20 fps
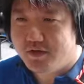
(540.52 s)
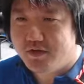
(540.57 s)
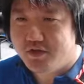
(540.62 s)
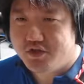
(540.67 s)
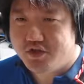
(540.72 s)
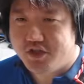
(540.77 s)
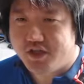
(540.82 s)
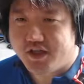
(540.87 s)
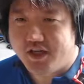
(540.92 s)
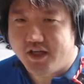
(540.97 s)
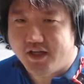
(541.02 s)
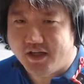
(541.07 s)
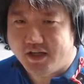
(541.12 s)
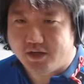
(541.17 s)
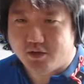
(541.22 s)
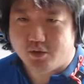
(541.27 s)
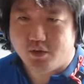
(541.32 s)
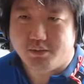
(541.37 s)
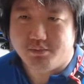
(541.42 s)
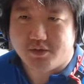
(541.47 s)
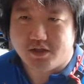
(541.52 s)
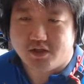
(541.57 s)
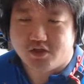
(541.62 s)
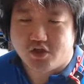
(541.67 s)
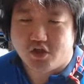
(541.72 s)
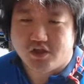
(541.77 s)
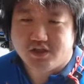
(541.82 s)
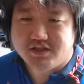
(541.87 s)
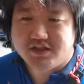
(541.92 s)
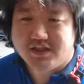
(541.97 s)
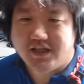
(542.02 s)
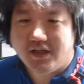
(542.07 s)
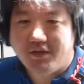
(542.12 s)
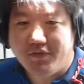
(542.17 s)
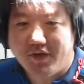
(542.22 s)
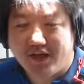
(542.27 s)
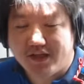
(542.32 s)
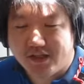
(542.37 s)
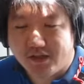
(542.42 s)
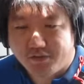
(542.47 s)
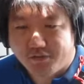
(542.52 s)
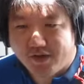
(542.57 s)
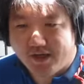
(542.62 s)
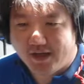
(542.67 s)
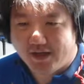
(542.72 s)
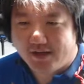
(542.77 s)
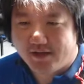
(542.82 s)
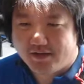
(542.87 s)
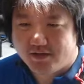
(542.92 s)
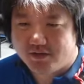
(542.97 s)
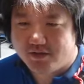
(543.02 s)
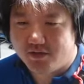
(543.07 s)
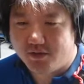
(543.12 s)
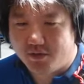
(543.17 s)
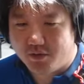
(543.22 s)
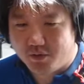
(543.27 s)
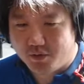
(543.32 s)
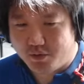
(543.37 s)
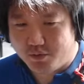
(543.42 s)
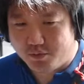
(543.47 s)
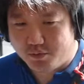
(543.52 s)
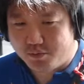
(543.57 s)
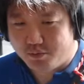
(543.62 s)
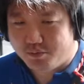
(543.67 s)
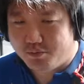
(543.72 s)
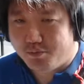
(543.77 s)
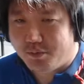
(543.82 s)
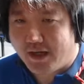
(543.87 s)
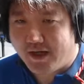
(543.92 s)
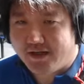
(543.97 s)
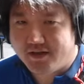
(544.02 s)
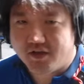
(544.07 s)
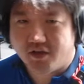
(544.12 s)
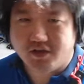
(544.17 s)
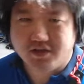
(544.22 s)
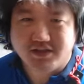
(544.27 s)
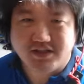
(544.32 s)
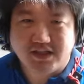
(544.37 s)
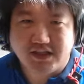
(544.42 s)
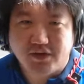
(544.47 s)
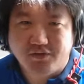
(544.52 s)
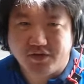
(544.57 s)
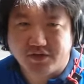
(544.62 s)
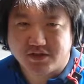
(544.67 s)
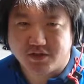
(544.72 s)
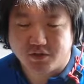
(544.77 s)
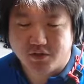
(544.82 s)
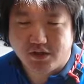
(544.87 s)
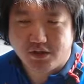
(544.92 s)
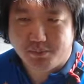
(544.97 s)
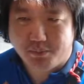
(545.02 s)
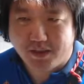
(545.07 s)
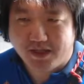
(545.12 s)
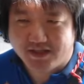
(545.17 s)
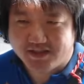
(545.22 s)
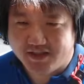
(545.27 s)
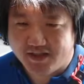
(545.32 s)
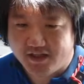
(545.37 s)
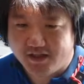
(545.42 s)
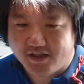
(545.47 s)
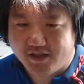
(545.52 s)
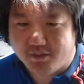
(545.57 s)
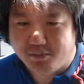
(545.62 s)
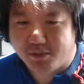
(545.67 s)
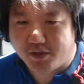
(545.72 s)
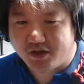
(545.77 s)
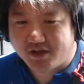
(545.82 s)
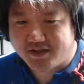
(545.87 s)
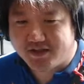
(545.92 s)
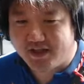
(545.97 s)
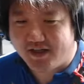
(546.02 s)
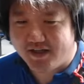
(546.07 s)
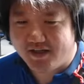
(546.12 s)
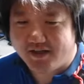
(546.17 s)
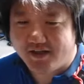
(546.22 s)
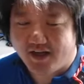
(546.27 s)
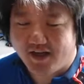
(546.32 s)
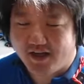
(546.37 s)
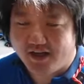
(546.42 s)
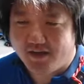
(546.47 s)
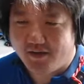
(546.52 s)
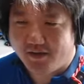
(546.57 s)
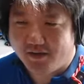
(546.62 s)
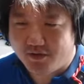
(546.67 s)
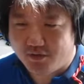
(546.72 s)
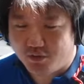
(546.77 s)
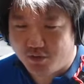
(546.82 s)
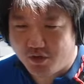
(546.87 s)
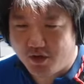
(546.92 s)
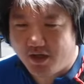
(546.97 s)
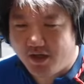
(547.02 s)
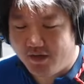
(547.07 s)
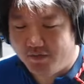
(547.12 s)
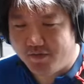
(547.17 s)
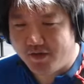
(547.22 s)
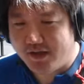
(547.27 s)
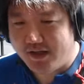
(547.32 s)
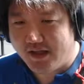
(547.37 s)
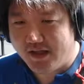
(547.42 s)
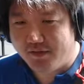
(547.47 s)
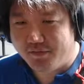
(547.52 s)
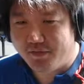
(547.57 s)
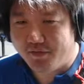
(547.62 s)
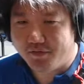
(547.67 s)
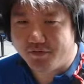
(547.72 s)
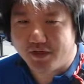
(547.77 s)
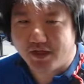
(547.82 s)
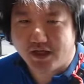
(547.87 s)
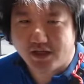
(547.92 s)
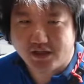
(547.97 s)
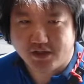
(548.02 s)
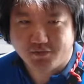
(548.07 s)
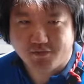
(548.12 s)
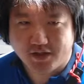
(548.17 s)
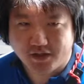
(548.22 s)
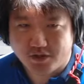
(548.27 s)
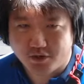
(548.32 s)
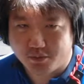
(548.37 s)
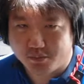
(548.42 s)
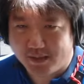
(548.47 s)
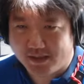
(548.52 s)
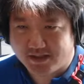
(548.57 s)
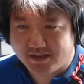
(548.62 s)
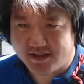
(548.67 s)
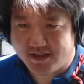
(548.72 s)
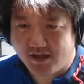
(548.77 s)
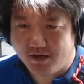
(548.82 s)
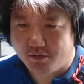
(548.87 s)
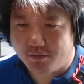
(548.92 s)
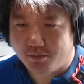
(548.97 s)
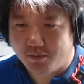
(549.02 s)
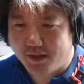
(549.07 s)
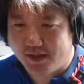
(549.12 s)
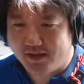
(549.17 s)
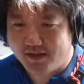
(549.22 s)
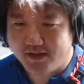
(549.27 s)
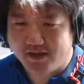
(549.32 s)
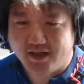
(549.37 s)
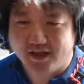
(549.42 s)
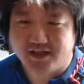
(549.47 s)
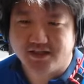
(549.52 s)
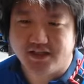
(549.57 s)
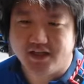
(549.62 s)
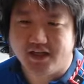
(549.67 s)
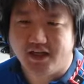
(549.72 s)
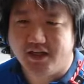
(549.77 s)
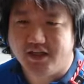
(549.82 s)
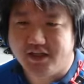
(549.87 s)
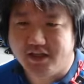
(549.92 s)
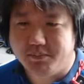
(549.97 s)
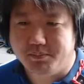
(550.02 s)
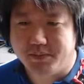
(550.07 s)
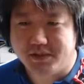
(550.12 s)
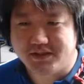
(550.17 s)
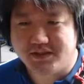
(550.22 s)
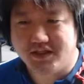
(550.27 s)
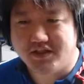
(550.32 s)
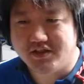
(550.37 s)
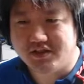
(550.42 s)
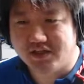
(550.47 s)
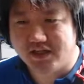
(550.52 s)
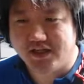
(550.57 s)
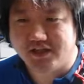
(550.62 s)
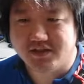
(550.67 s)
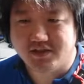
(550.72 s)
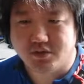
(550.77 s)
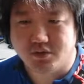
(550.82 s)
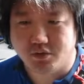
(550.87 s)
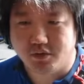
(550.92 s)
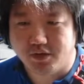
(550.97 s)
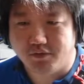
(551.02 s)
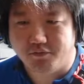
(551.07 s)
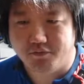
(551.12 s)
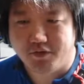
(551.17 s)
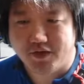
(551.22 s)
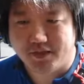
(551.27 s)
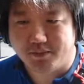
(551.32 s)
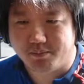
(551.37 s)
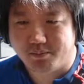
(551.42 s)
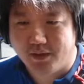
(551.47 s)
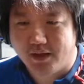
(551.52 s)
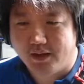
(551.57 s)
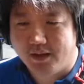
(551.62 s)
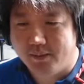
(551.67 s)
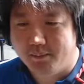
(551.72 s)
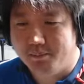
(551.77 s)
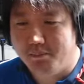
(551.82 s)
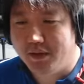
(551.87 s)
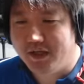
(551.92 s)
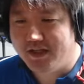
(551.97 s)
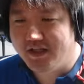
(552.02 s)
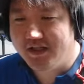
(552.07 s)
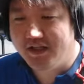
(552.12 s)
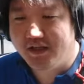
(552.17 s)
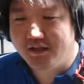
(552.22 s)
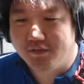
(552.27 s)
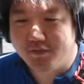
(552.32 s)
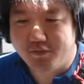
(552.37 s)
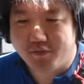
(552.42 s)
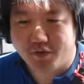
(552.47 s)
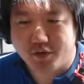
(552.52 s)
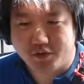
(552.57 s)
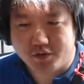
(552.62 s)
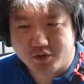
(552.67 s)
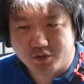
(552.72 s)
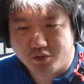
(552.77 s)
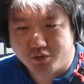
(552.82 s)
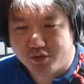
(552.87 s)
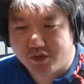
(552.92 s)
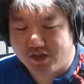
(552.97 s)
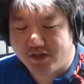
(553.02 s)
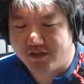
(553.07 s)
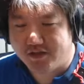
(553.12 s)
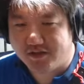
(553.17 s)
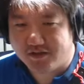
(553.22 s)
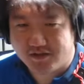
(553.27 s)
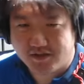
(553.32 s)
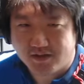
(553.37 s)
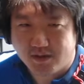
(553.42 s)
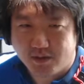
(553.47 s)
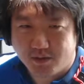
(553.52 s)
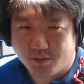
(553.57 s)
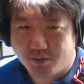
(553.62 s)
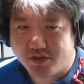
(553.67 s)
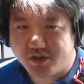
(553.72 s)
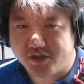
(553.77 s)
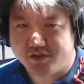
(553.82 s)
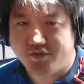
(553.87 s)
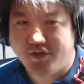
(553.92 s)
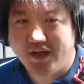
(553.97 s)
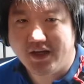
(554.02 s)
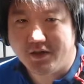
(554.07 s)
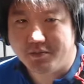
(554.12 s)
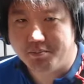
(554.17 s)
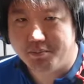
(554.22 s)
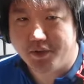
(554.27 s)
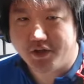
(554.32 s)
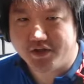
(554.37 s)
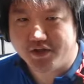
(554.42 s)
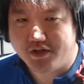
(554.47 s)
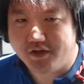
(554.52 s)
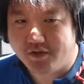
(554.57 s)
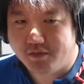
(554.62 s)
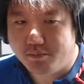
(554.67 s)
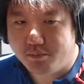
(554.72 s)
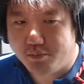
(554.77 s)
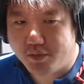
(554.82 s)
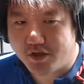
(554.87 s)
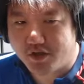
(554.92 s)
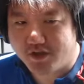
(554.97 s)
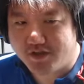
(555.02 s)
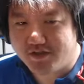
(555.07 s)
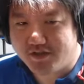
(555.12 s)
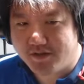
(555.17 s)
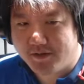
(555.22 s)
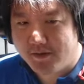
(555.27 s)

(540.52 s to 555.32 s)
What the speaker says: she can equip the Taunt Sleeve artifact. So my Taunt Sleeve is only plus 18 because I do not have enough of the artifact to max it out, but it has an 80% chance to inflict bleeding for 2 turns, which is very important, because